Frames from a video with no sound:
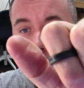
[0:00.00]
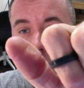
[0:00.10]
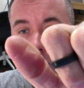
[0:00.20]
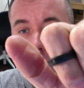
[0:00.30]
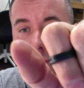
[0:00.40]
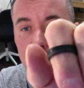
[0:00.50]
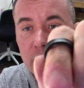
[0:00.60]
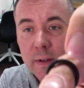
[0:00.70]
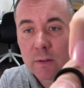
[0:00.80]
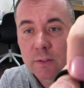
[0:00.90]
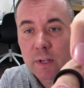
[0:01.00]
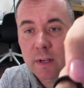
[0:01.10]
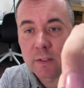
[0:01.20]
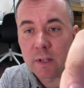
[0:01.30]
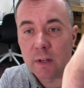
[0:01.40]
wanted to do a final
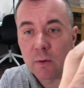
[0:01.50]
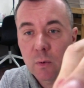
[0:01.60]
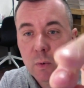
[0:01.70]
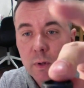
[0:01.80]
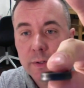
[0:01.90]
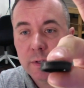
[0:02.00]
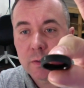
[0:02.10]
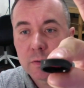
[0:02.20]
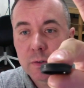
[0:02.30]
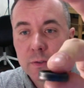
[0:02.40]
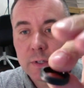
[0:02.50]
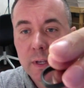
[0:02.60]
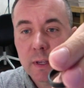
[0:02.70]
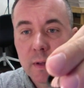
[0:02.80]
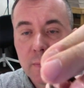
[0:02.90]
size and quality control
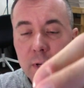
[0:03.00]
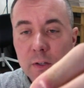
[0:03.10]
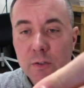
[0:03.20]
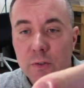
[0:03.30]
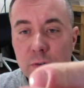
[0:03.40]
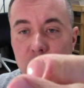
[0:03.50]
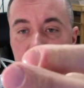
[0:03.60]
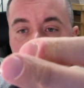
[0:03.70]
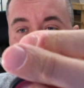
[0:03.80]
check and make sure